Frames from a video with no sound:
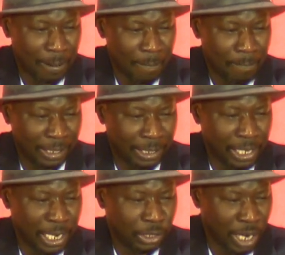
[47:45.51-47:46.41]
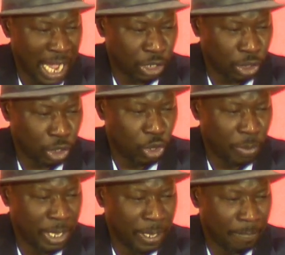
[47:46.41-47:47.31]
materials on
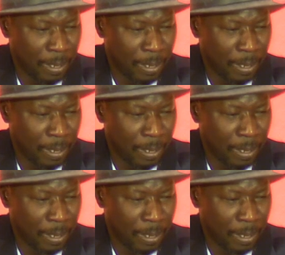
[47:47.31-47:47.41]
astronomy,